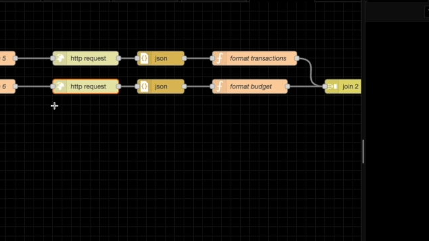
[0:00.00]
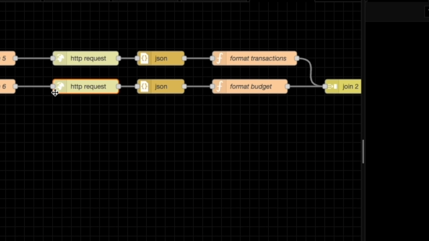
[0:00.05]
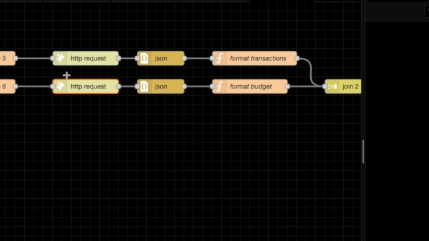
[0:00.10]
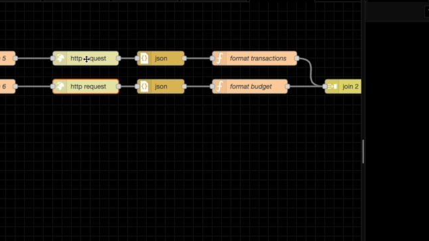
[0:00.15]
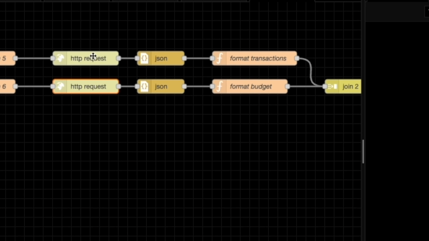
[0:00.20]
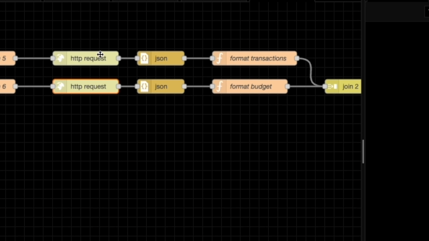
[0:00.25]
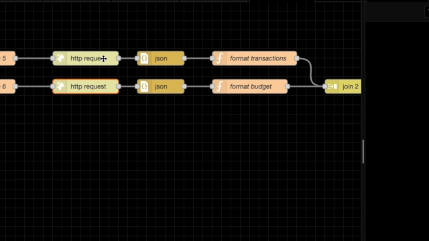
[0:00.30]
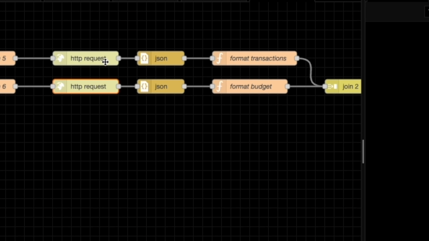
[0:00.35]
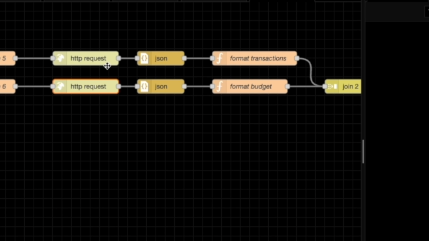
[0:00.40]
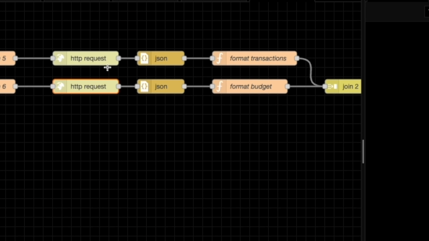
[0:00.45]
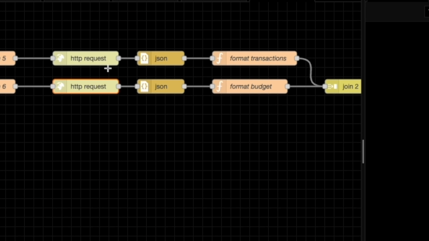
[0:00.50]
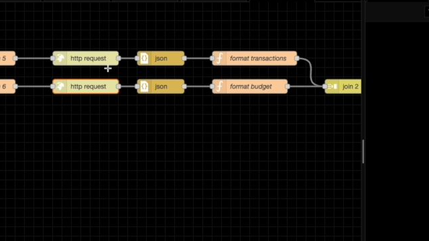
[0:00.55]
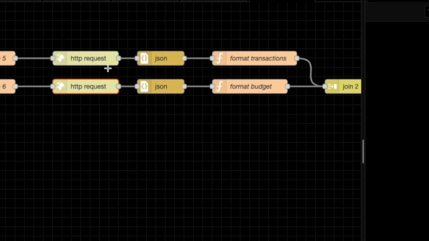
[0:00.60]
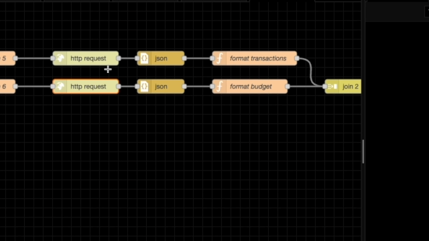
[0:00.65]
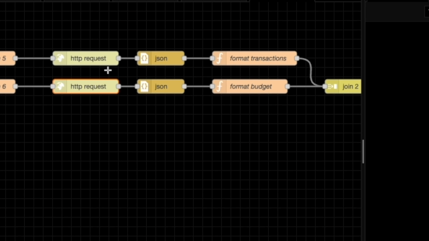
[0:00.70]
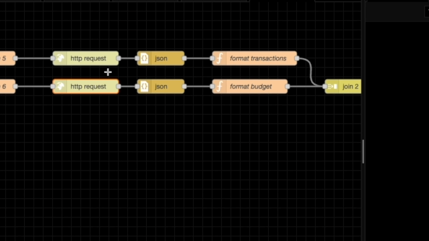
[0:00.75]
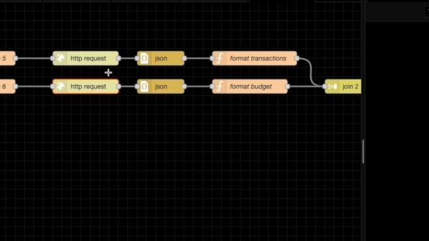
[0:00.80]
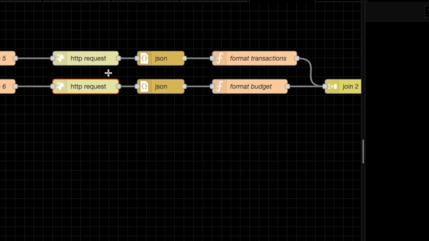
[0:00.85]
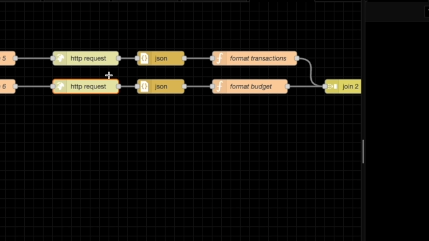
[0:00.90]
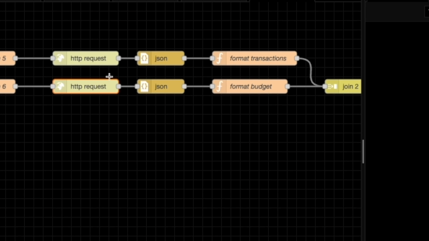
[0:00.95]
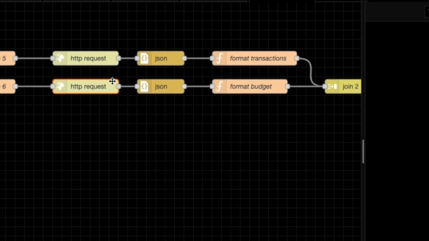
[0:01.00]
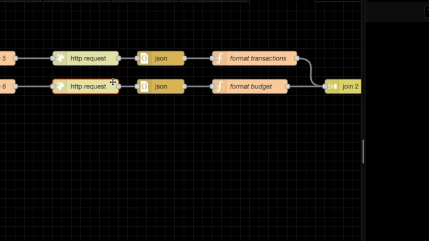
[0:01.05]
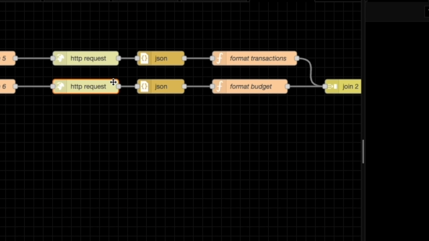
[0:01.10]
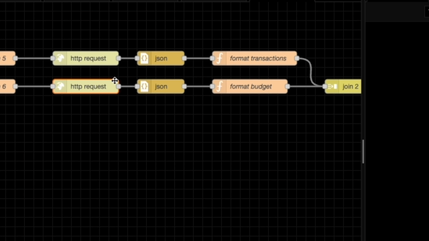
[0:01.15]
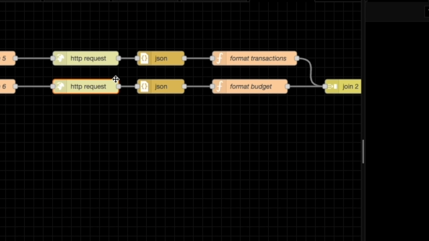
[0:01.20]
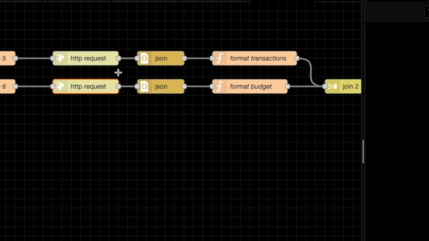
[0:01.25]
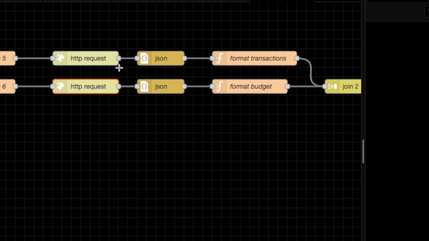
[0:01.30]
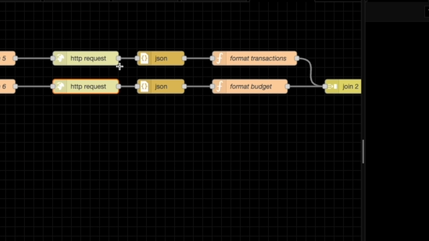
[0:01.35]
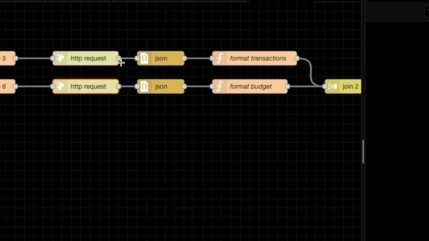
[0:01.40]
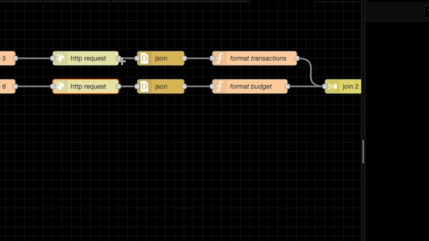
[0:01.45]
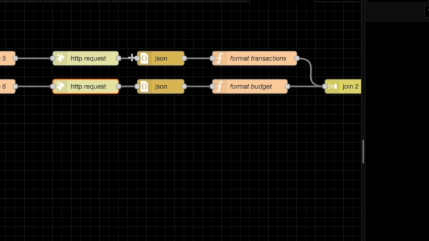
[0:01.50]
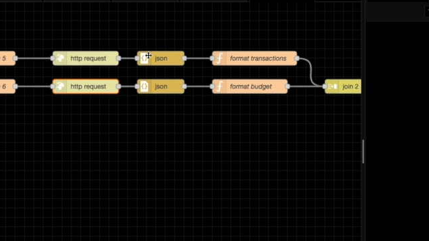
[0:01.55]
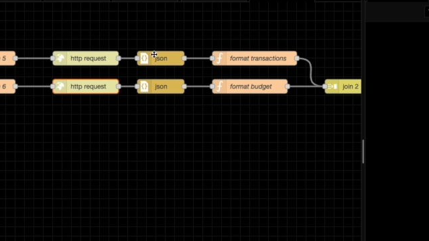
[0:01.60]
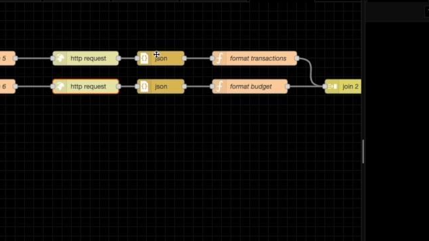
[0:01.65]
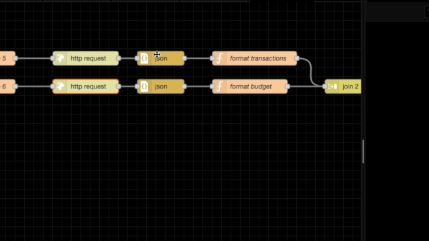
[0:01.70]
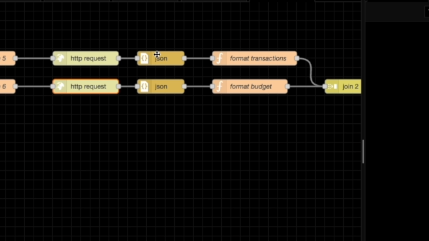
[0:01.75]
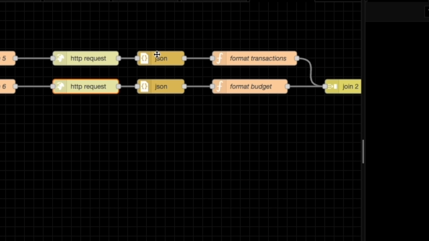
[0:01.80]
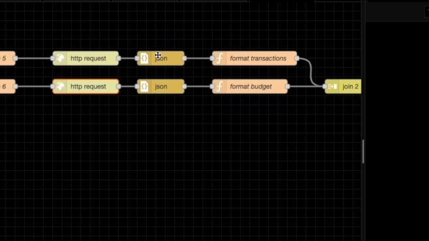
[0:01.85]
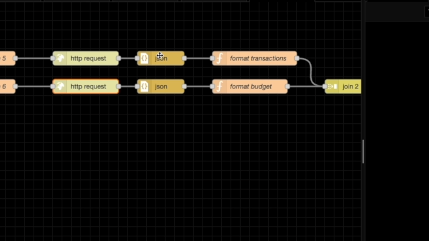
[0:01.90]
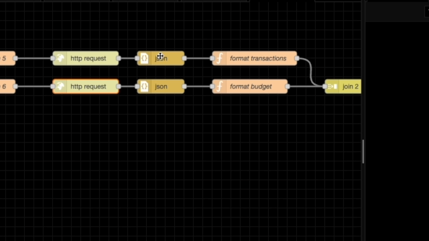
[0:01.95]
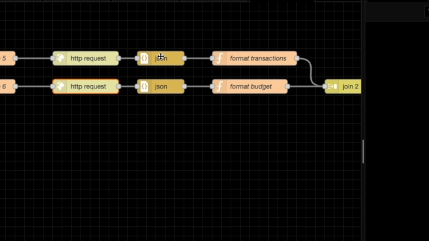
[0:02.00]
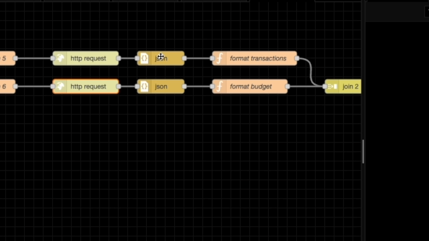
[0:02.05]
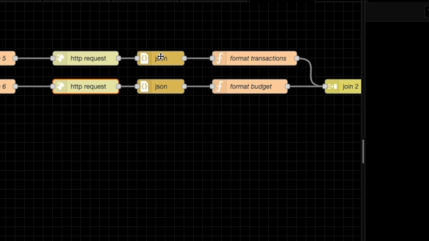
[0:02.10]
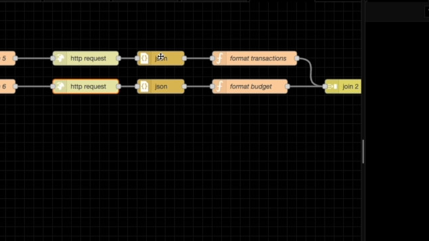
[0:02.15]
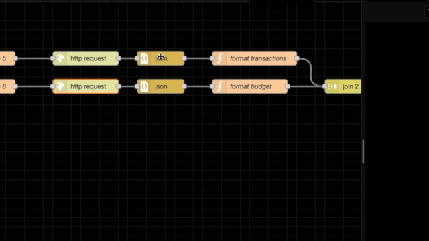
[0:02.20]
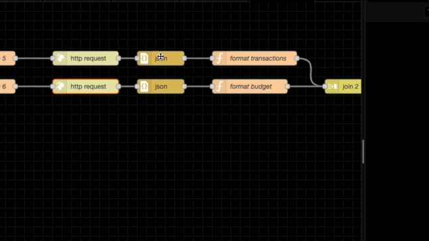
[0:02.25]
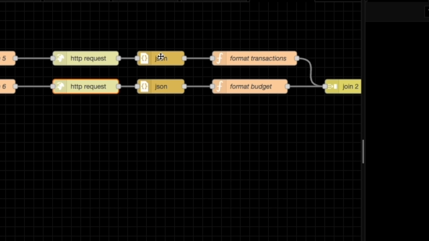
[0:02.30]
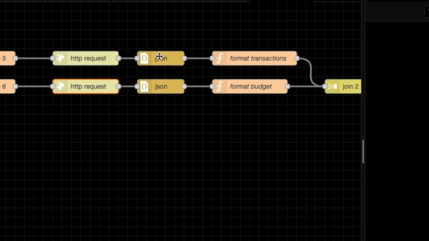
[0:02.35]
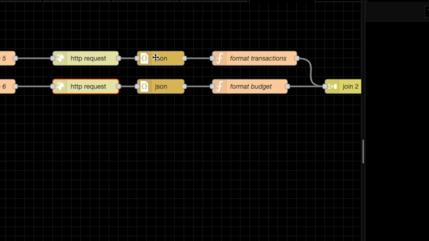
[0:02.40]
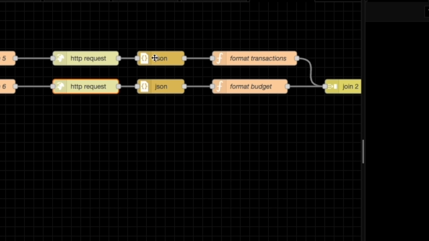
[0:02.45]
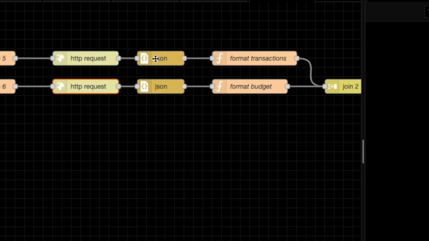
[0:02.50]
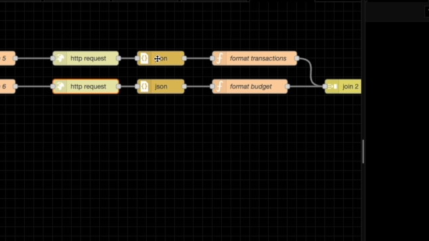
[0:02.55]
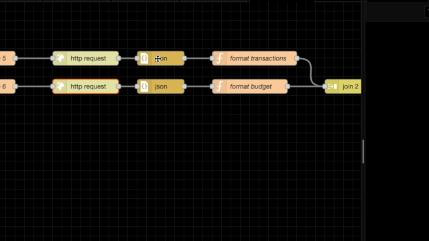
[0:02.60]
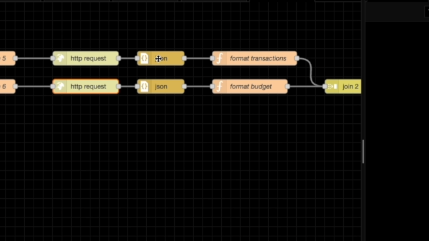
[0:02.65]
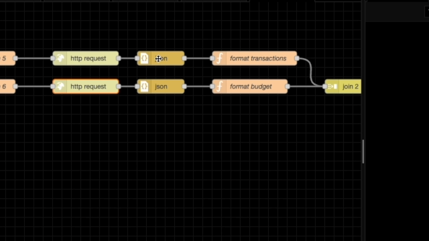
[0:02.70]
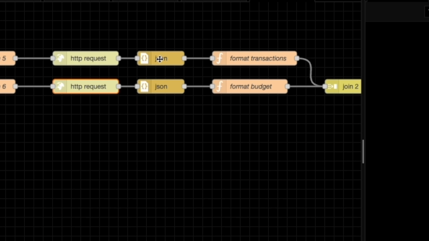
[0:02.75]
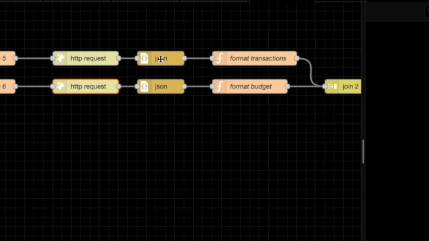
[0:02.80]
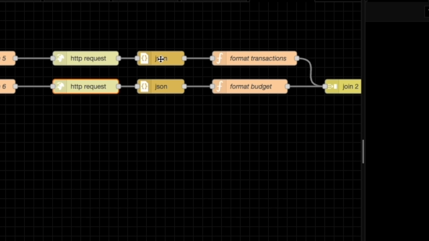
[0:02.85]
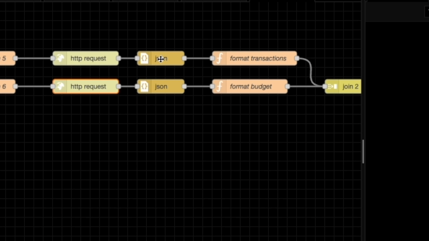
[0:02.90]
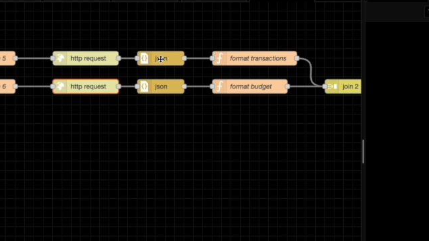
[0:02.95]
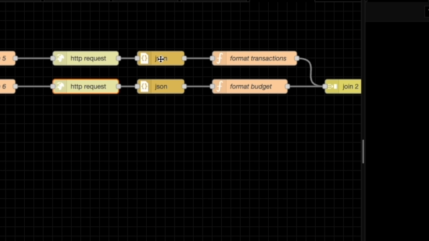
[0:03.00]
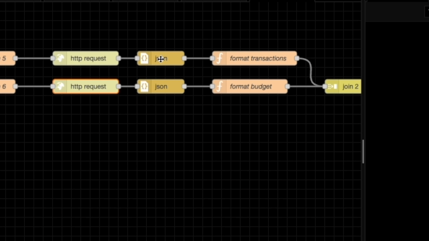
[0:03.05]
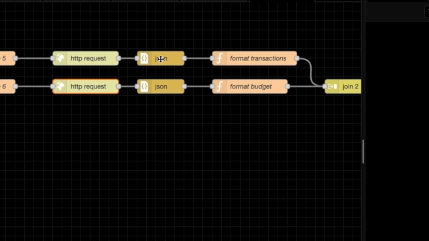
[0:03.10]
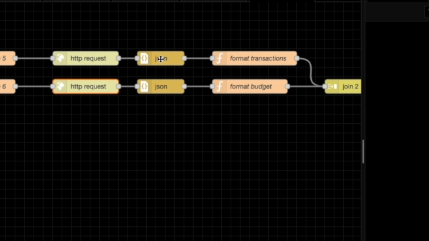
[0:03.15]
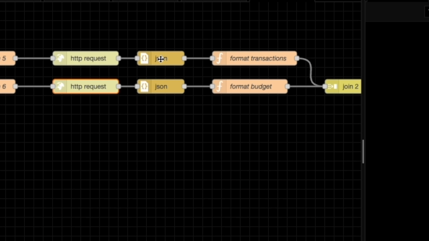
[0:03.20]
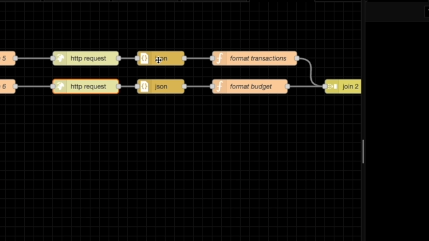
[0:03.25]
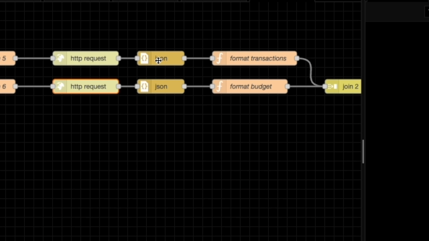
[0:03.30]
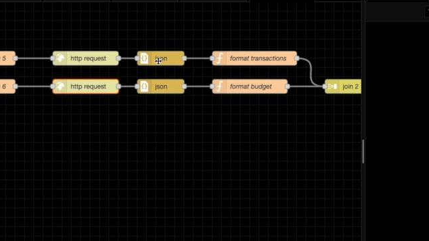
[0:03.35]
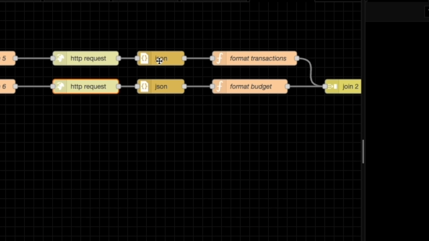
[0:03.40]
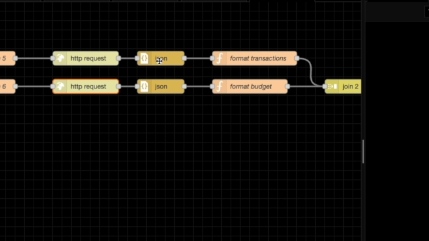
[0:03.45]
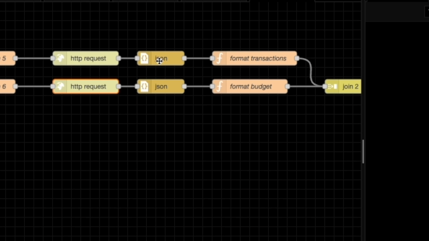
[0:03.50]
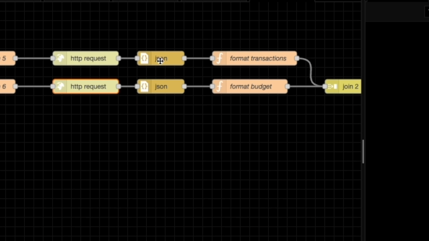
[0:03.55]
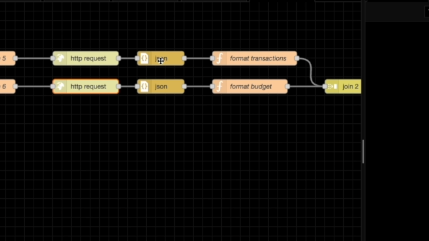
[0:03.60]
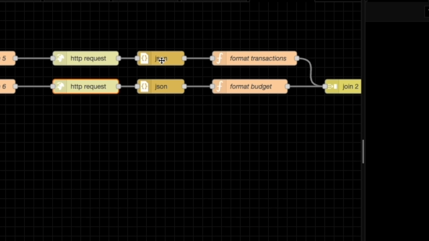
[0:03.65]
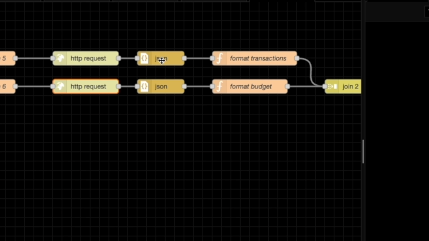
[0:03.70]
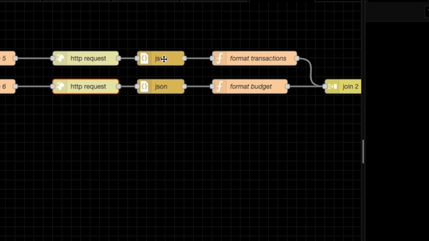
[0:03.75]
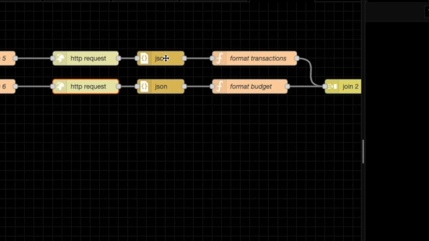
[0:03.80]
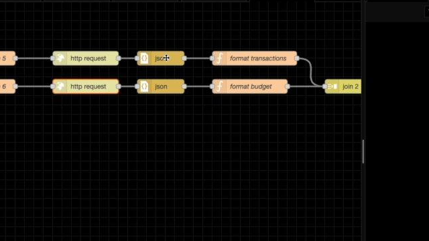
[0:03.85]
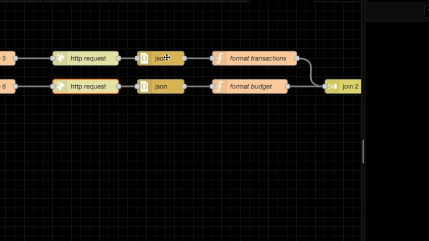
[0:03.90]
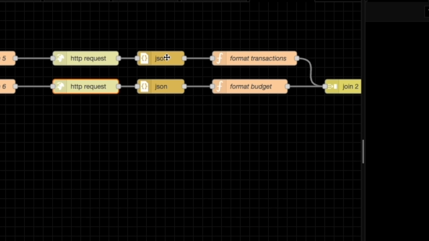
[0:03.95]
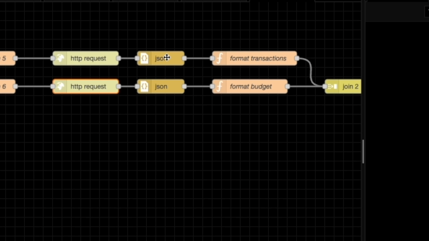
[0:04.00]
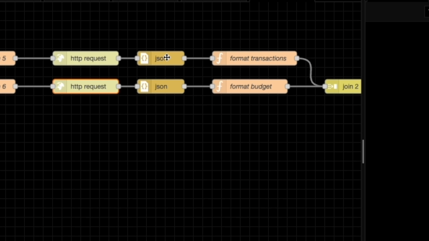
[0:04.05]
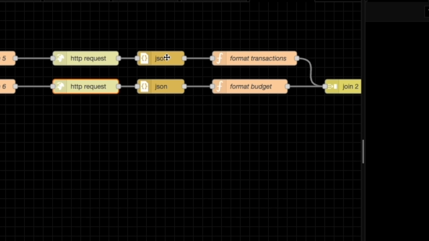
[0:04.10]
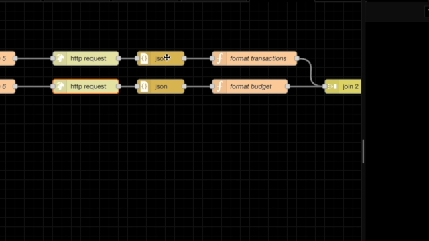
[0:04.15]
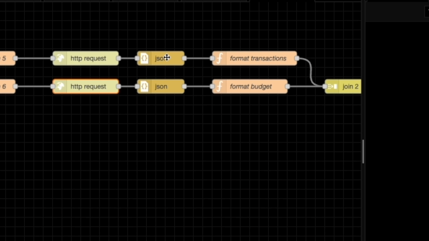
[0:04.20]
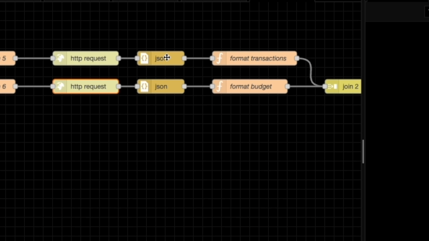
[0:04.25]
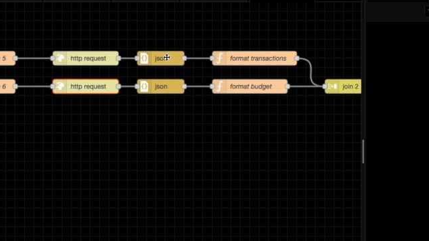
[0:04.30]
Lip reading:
[unreadable: no face in view]